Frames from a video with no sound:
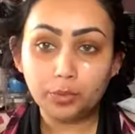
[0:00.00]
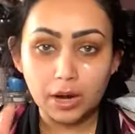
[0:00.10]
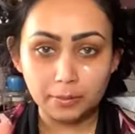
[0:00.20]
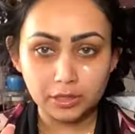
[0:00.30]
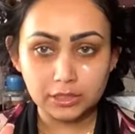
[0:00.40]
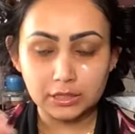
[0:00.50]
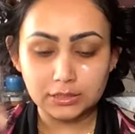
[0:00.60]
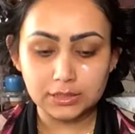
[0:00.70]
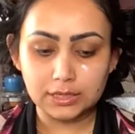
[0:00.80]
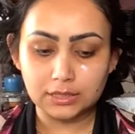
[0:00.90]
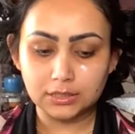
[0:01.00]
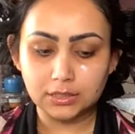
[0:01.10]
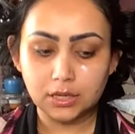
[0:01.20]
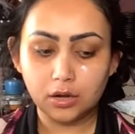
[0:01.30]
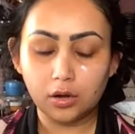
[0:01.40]
primer does
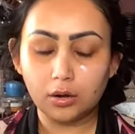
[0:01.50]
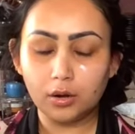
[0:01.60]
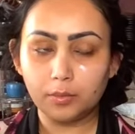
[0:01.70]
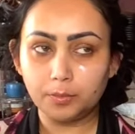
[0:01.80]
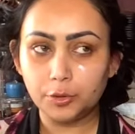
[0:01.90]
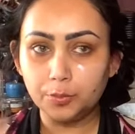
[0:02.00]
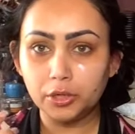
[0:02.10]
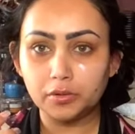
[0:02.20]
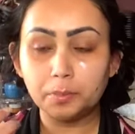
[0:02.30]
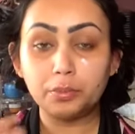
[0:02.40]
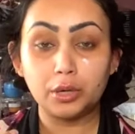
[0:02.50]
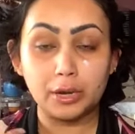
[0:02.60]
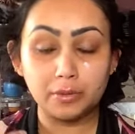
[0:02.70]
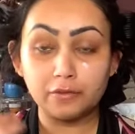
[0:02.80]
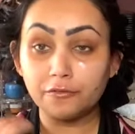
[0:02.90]
is you put the
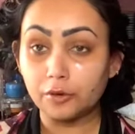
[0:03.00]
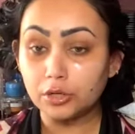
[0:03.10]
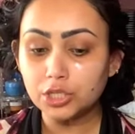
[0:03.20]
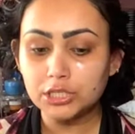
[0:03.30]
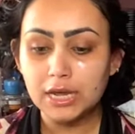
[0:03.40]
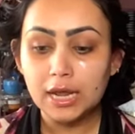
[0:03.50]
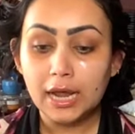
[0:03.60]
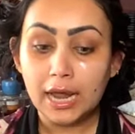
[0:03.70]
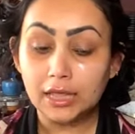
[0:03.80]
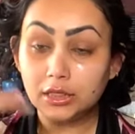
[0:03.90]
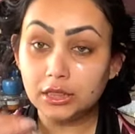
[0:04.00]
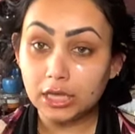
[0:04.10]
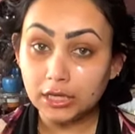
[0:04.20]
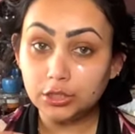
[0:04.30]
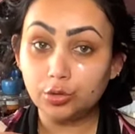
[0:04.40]
primer first and
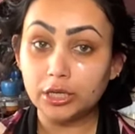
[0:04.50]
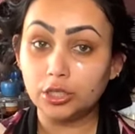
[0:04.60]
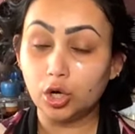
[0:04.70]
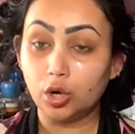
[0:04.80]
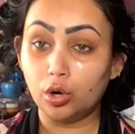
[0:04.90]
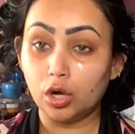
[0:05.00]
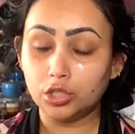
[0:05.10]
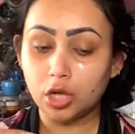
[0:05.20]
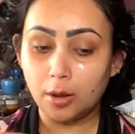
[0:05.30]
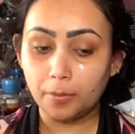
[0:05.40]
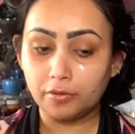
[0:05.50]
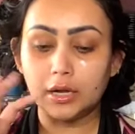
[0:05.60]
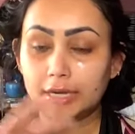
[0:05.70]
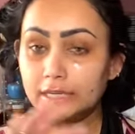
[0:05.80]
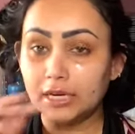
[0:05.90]
then you can go on top of
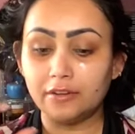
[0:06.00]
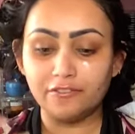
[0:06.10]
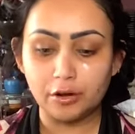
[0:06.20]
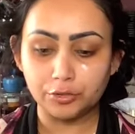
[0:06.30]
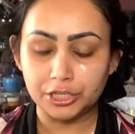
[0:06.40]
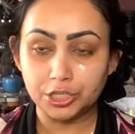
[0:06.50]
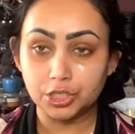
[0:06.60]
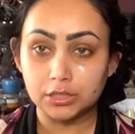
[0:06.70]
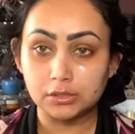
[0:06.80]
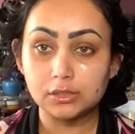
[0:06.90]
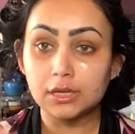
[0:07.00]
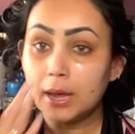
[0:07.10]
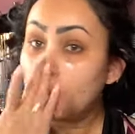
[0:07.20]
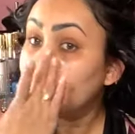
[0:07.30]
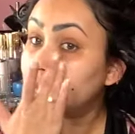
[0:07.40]
any kind of foundations.
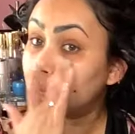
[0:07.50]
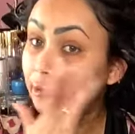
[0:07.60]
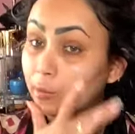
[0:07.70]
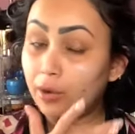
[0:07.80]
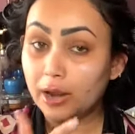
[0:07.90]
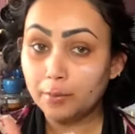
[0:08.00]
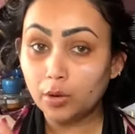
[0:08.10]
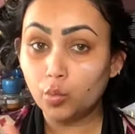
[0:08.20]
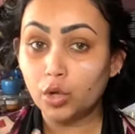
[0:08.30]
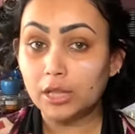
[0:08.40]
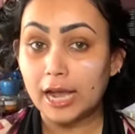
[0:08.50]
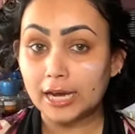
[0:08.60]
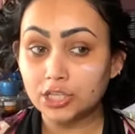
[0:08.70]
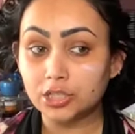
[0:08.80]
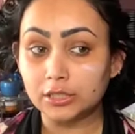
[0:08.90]
So the primer will
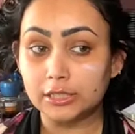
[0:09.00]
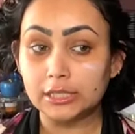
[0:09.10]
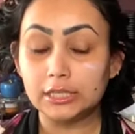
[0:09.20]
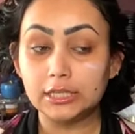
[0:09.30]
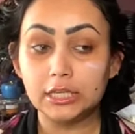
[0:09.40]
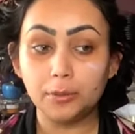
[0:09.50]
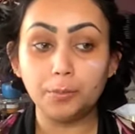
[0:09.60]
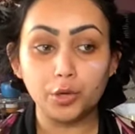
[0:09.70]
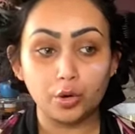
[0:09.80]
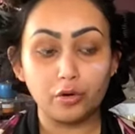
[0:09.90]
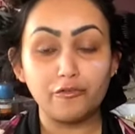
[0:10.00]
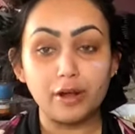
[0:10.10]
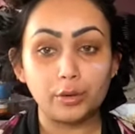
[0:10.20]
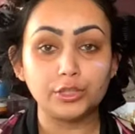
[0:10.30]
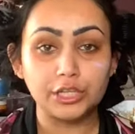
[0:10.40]
actually keep your
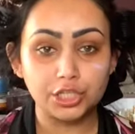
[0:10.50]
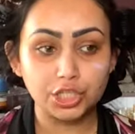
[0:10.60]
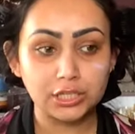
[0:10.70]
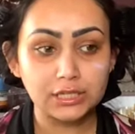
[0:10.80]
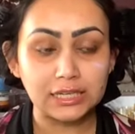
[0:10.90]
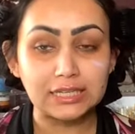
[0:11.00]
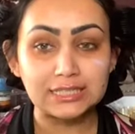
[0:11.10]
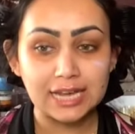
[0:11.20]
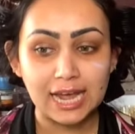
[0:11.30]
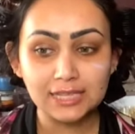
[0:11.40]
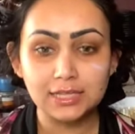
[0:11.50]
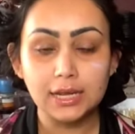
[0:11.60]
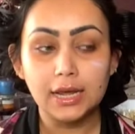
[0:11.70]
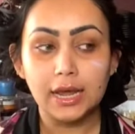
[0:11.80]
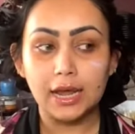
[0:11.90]
foundation intact
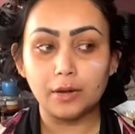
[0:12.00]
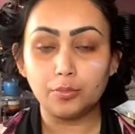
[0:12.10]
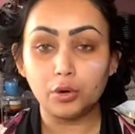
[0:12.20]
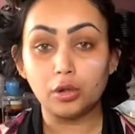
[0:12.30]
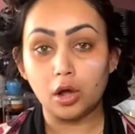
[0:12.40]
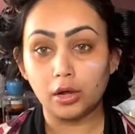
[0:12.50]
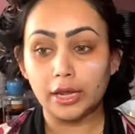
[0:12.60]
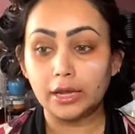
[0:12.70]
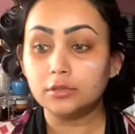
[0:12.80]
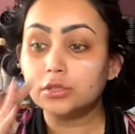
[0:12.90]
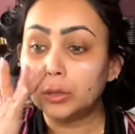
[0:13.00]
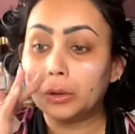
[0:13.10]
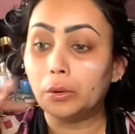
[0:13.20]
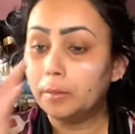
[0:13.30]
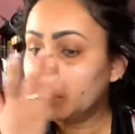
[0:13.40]
and prolonging.
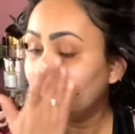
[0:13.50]
So